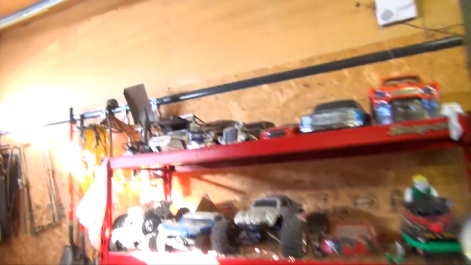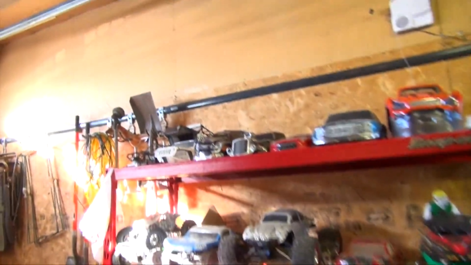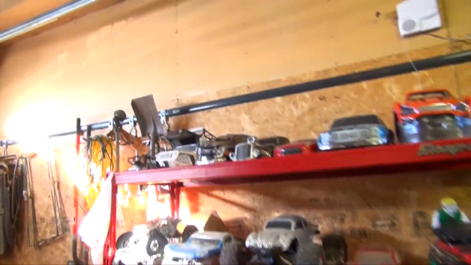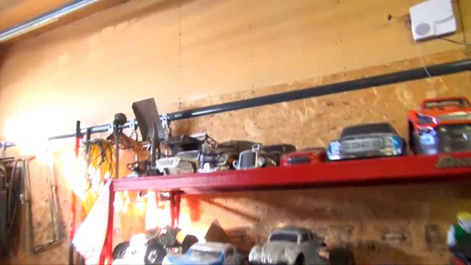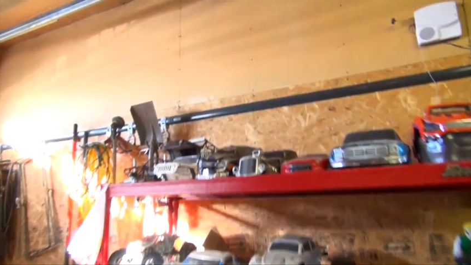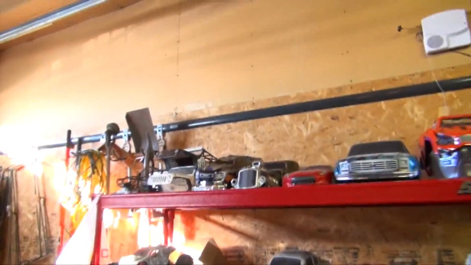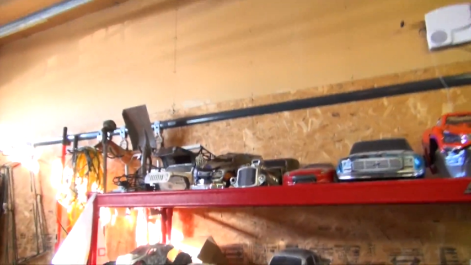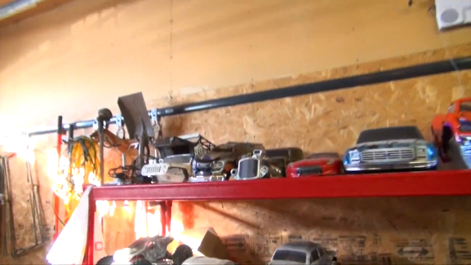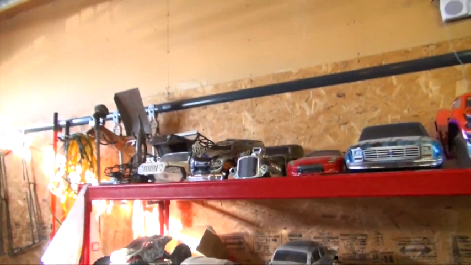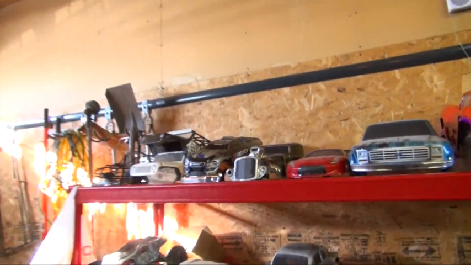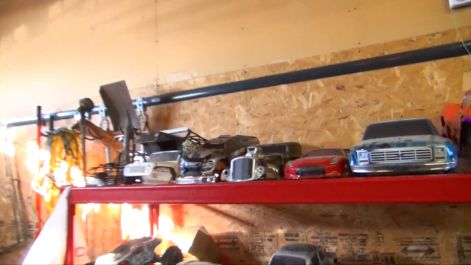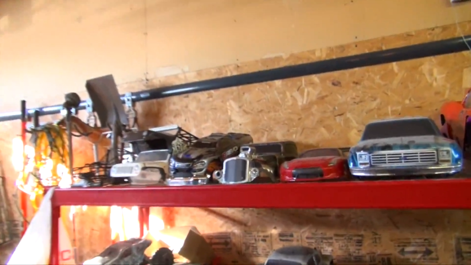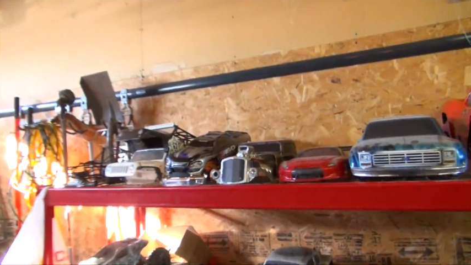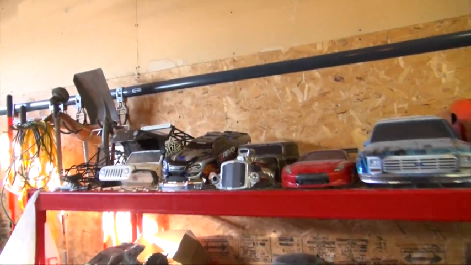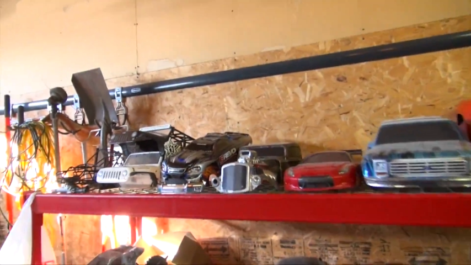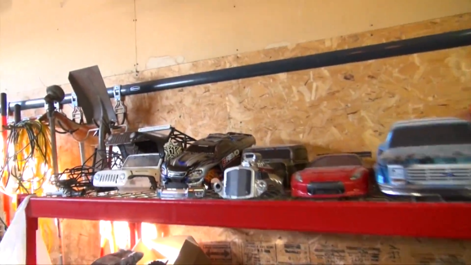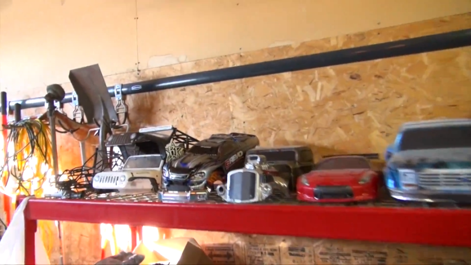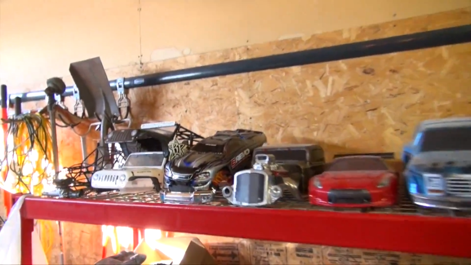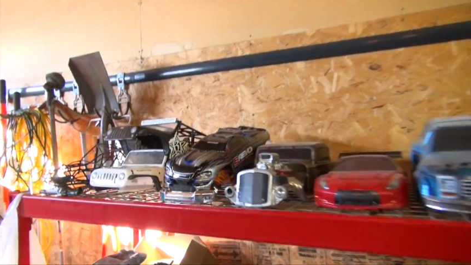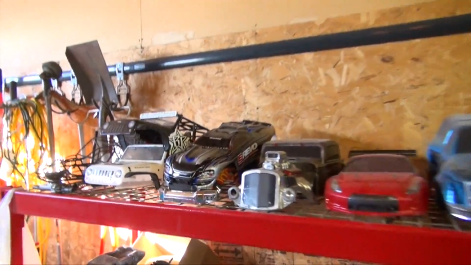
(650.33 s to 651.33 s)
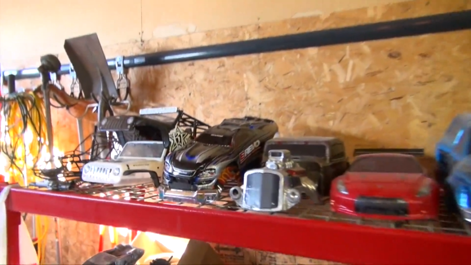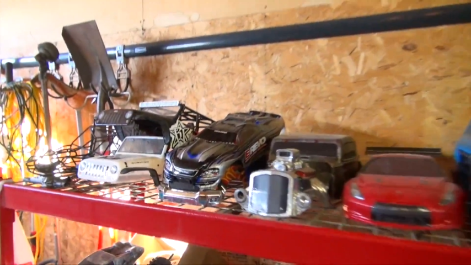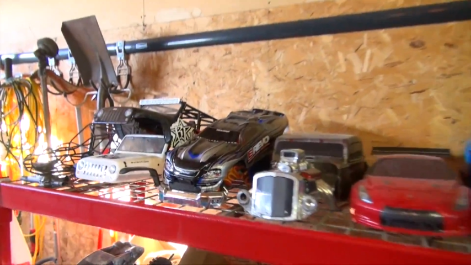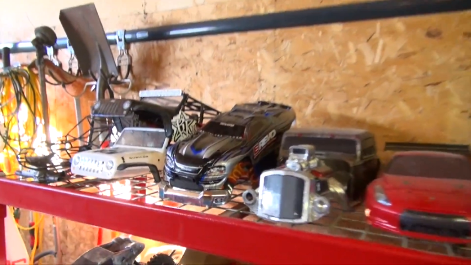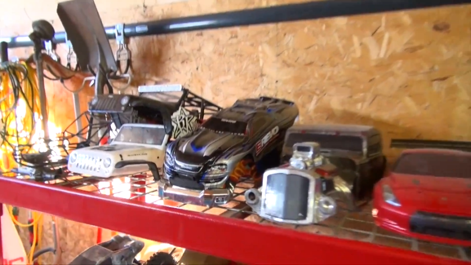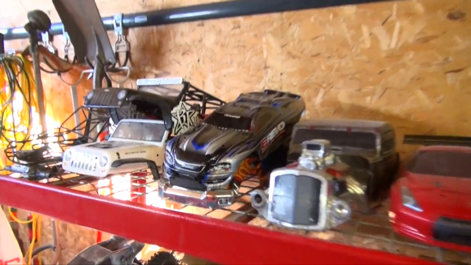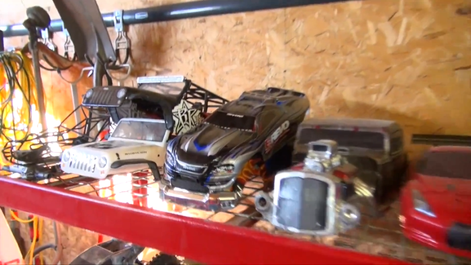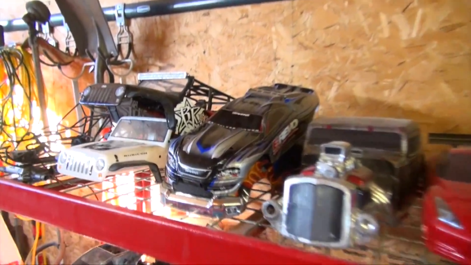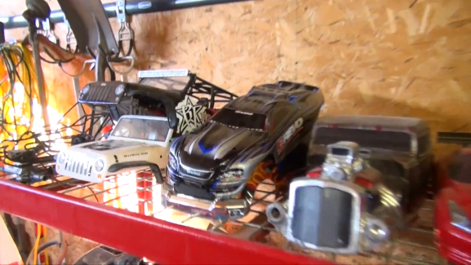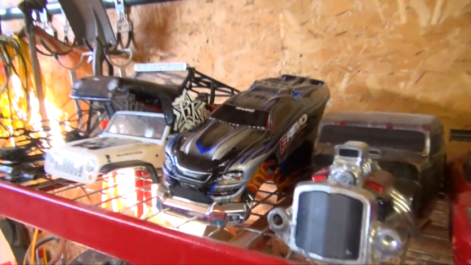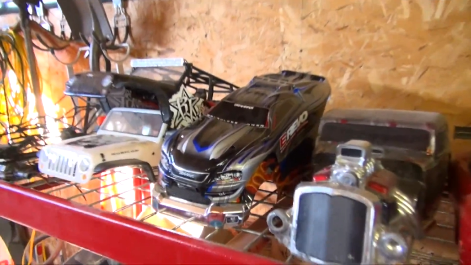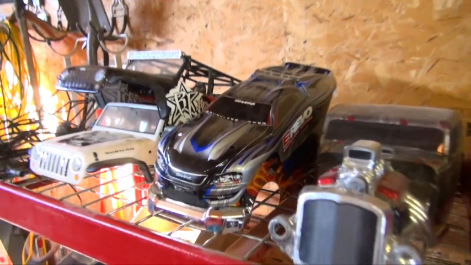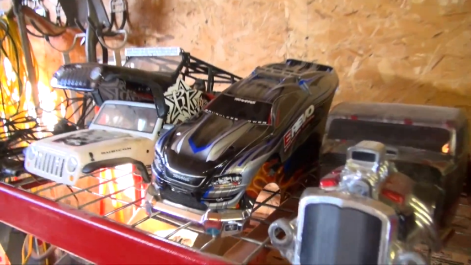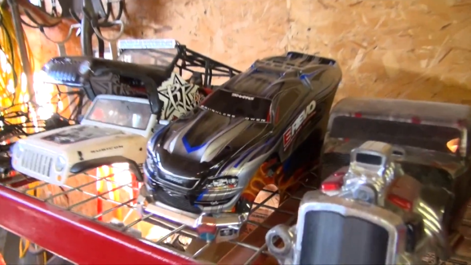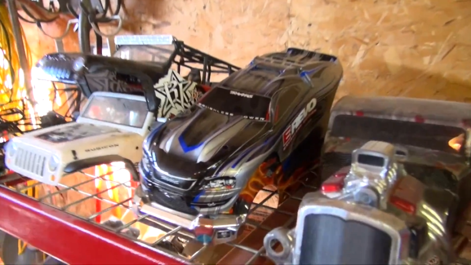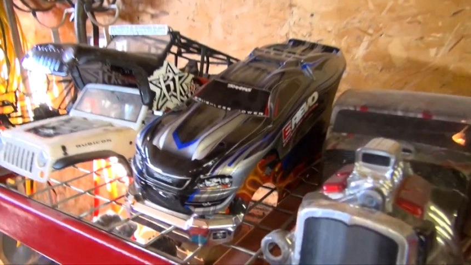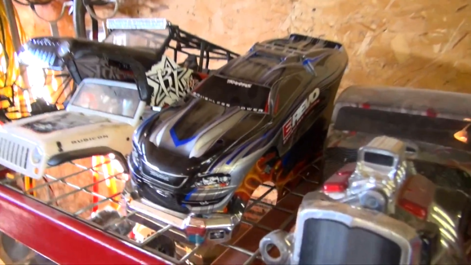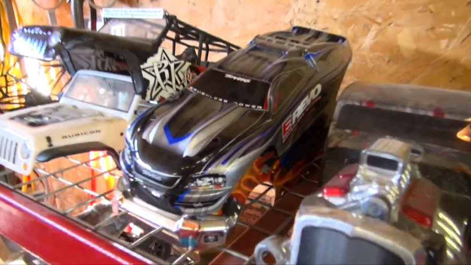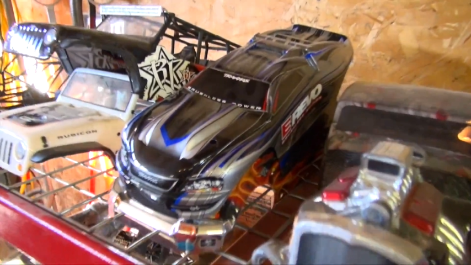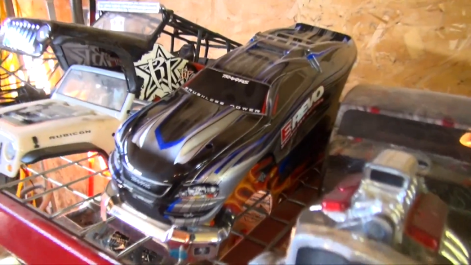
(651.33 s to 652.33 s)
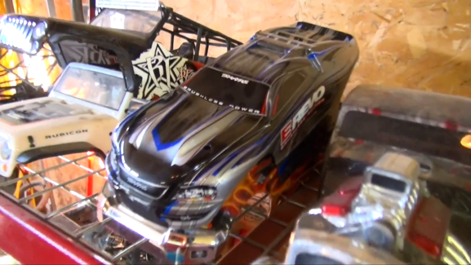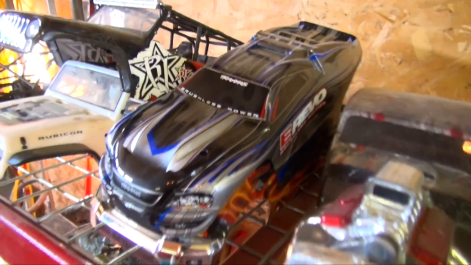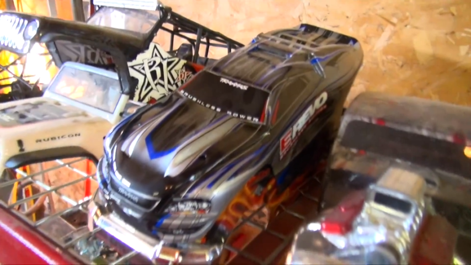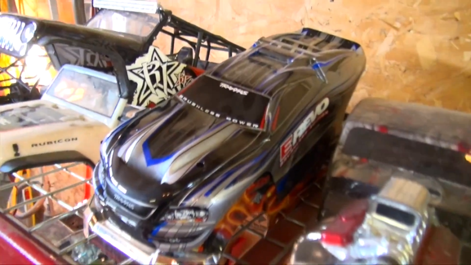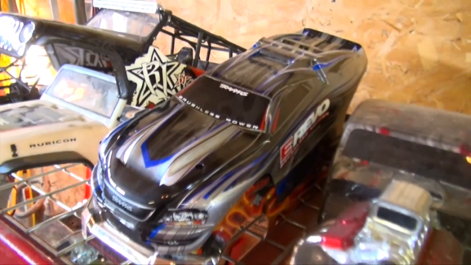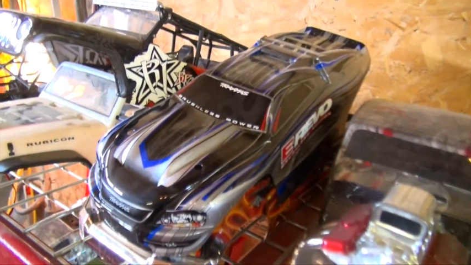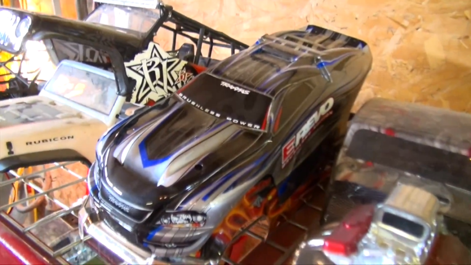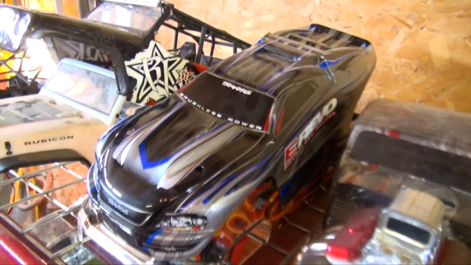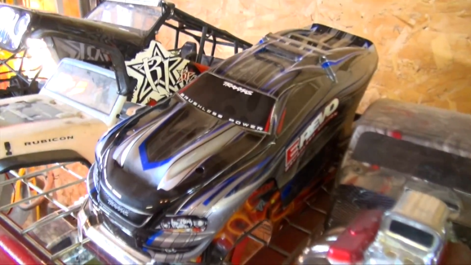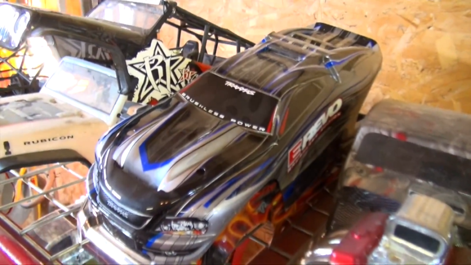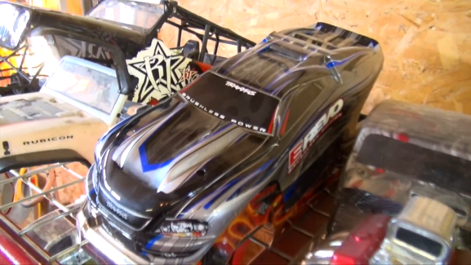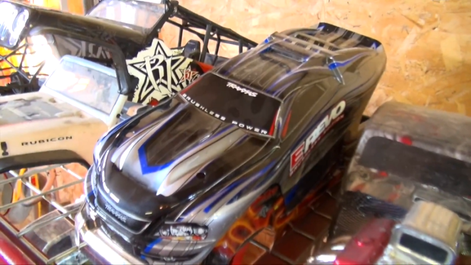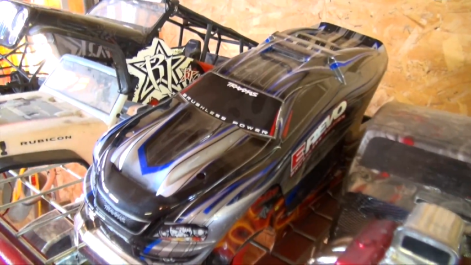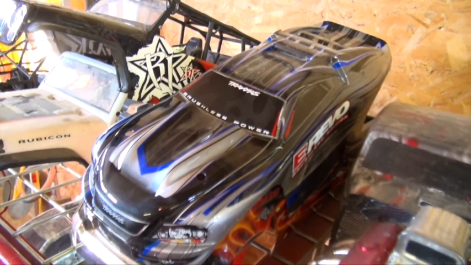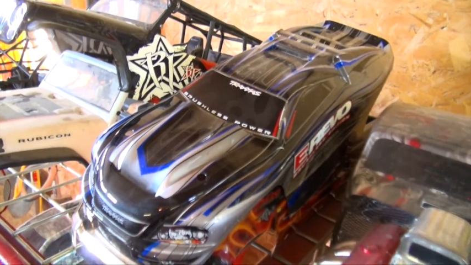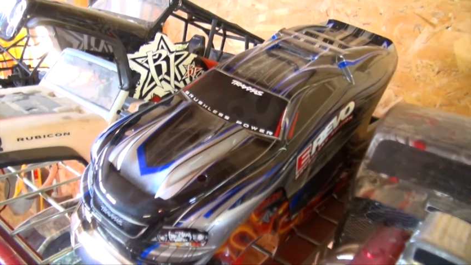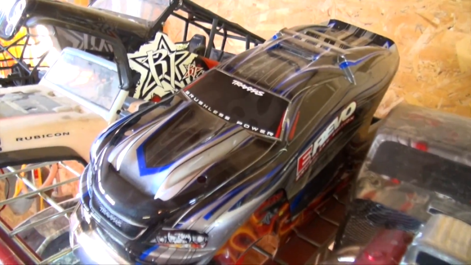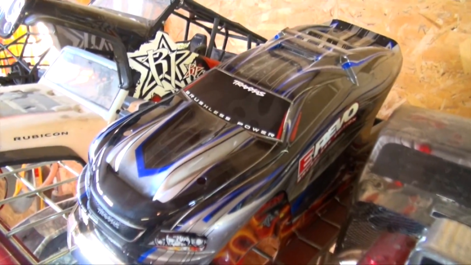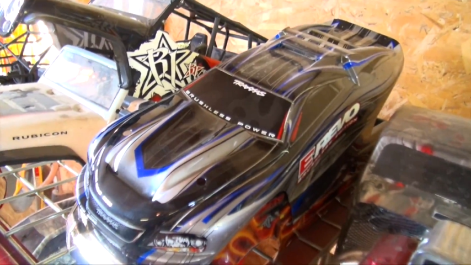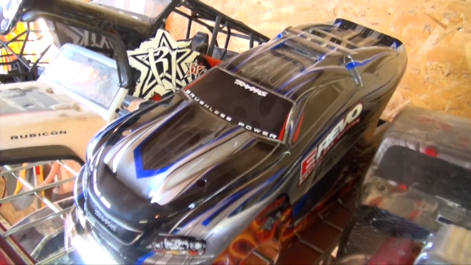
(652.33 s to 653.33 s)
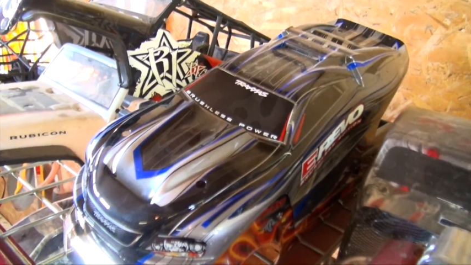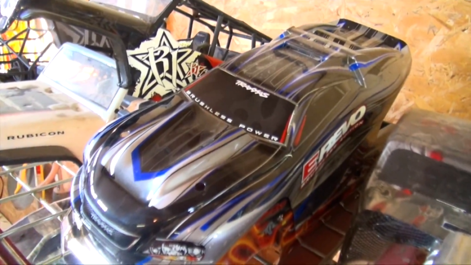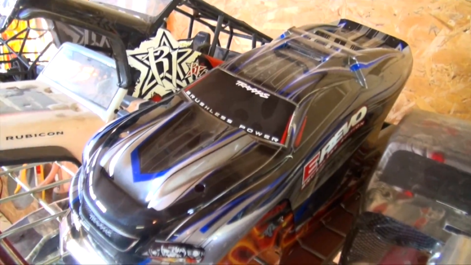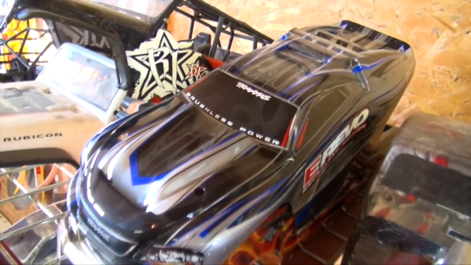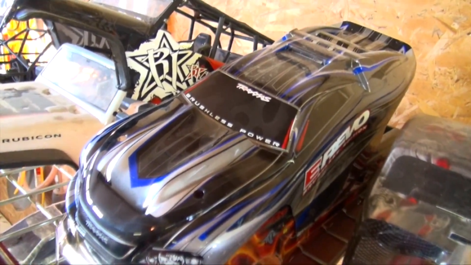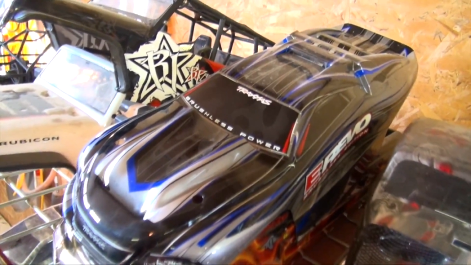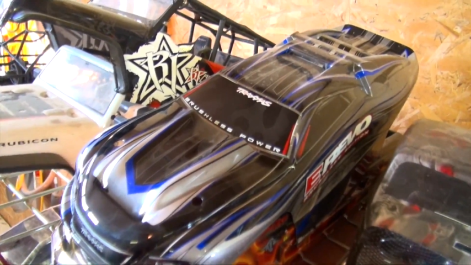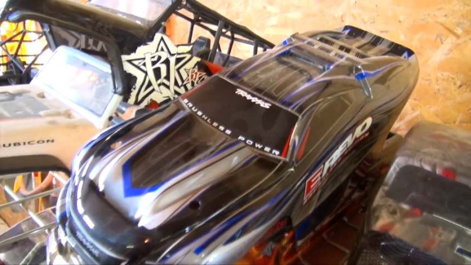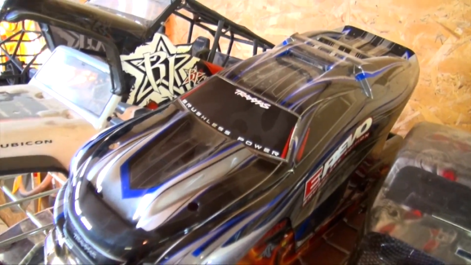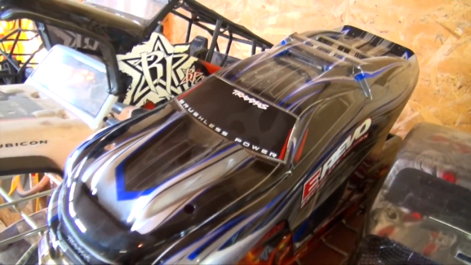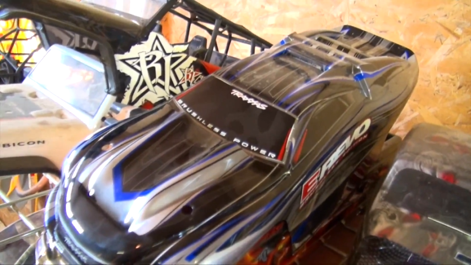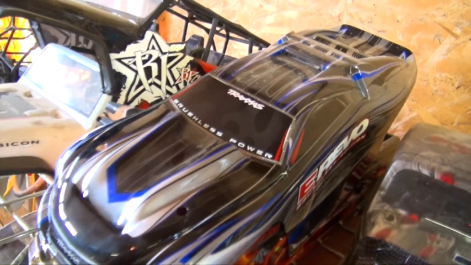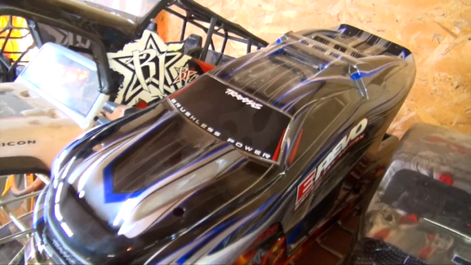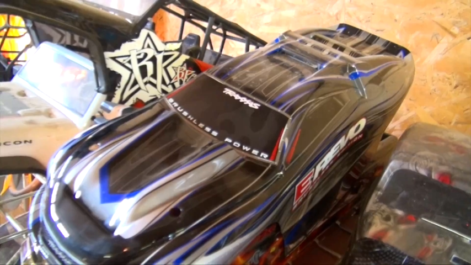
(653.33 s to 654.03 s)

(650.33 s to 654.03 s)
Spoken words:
(no speaker visible)